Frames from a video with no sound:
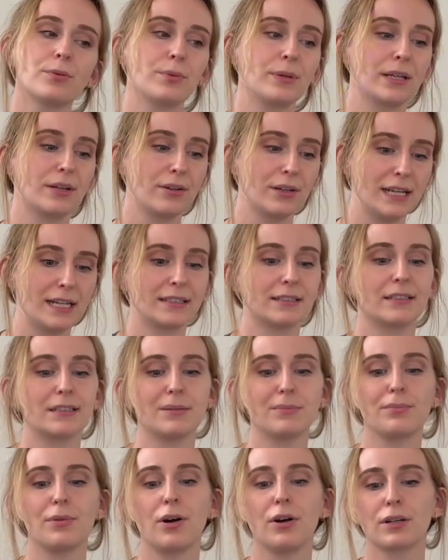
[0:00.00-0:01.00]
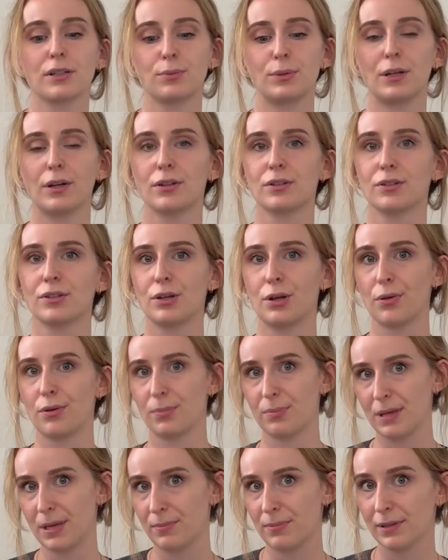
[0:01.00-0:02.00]
We collected the box, we got to know the
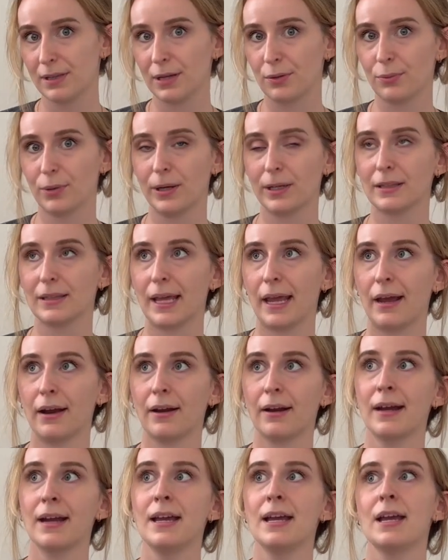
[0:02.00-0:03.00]
people that work there.